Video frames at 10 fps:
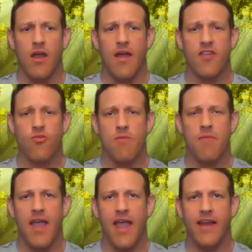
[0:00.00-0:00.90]
that's where
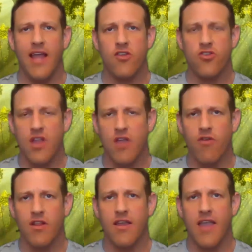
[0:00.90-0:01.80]
my ADHD
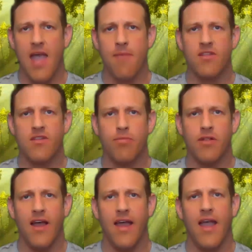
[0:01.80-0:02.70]
really came into
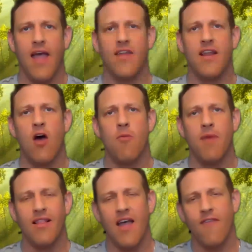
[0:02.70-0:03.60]
play, and then how
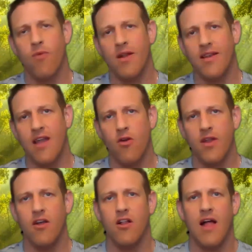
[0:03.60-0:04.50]
my life went
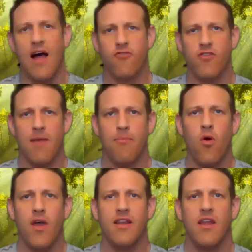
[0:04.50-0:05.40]
downhill after that
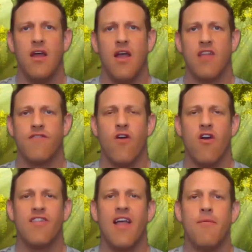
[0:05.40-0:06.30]
point, as far
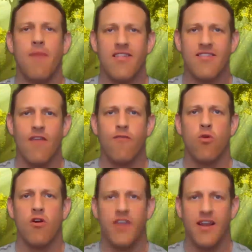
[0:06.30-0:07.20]
as my
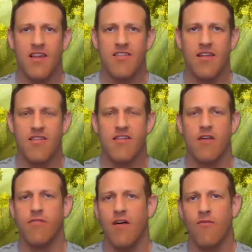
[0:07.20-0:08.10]
self-worthiness and
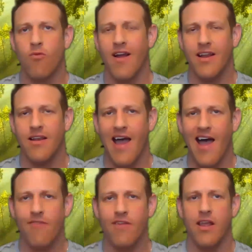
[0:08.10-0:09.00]
self-love, where I didn't
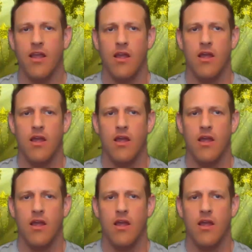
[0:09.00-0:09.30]
have any.